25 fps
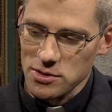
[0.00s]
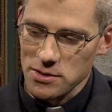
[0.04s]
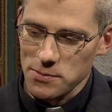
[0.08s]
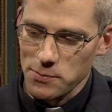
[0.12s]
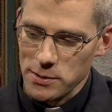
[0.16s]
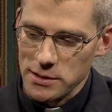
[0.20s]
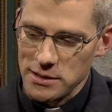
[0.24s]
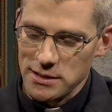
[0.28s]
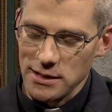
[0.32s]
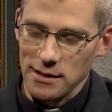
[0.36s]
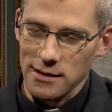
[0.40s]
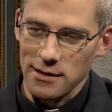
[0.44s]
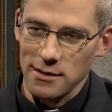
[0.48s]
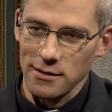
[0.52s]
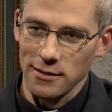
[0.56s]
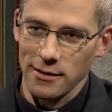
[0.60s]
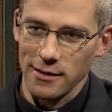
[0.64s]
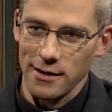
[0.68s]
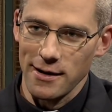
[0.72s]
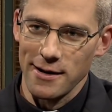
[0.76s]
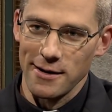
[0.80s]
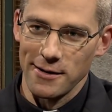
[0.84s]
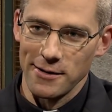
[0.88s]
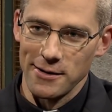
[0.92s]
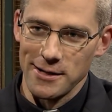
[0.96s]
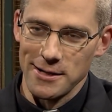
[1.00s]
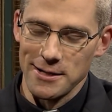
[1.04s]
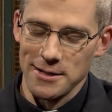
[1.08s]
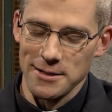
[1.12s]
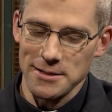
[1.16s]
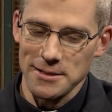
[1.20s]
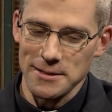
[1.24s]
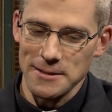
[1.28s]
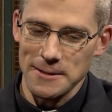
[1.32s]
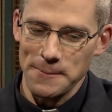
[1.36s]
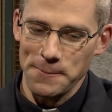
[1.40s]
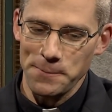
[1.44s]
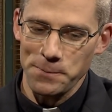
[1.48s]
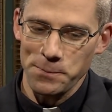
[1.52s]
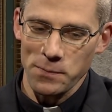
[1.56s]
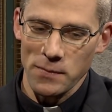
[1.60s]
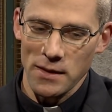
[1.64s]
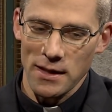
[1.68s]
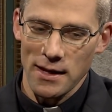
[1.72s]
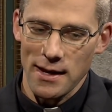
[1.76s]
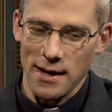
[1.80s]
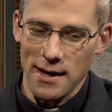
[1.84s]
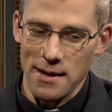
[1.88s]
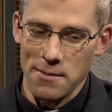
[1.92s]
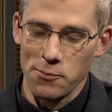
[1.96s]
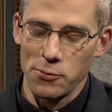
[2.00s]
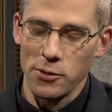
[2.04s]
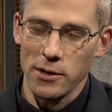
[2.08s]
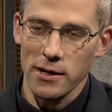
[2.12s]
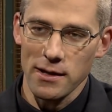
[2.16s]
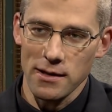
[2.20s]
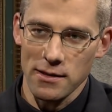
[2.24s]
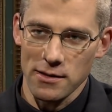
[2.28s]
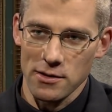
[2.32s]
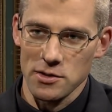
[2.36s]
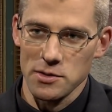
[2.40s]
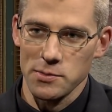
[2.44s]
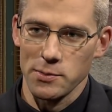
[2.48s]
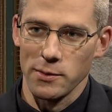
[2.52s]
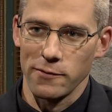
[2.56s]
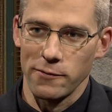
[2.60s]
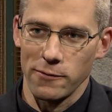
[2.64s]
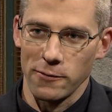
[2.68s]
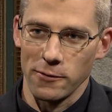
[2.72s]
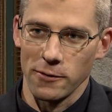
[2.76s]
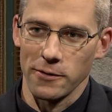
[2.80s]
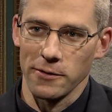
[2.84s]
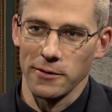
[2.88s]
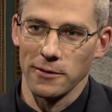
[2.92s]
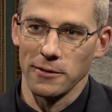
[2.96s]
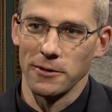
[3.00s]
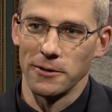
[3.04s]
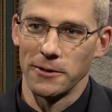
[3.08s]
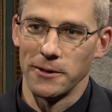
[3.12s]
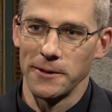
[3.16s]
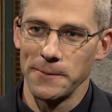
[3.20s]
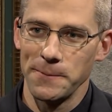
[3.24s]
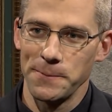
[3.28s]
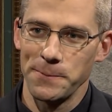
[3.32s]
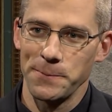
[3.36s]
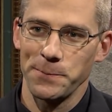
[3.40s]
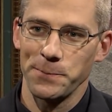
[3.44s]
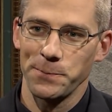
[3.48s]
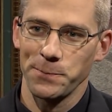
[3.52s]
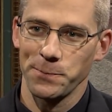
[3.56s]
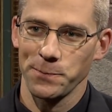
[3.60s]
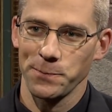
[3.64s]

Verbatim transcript: those particular areas and bringing those before the Lord. Yeah.